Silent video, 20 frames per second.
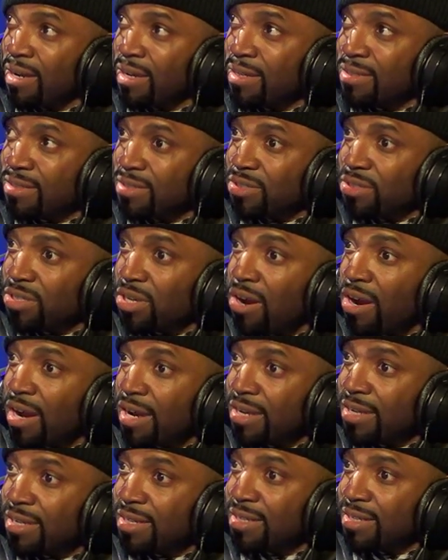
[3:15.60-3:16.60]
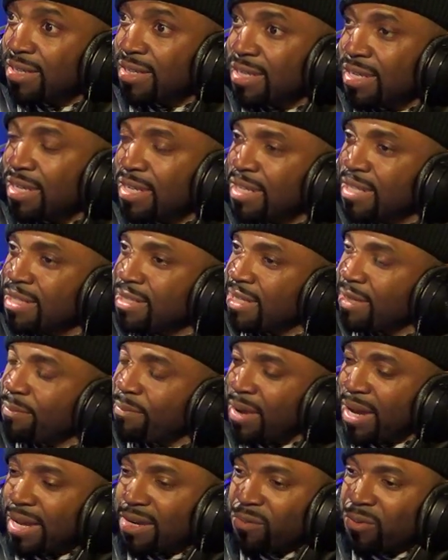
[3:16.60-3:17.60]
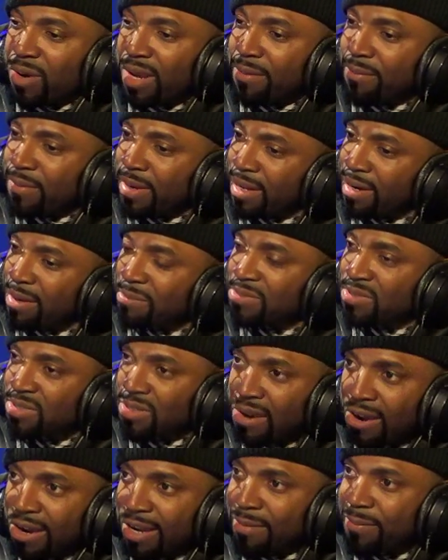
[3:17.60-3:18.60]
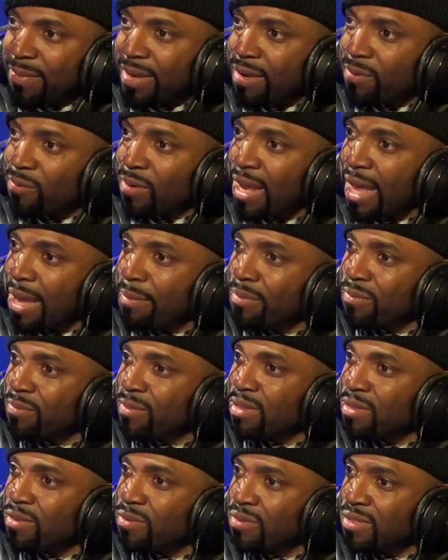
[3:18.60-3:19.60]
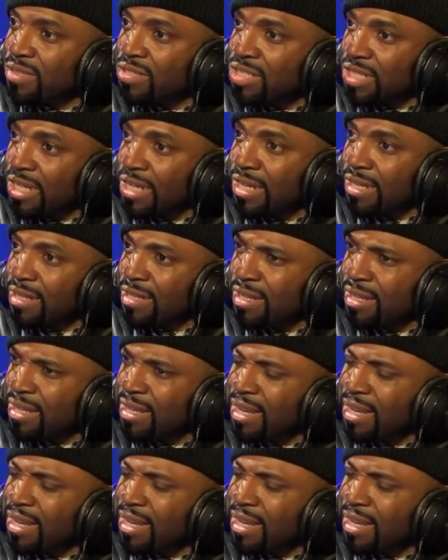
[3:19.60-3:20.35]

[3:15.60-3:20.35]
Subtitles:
New York. He said, by the way, man, I'm sorry, man, what happened with you and Gene?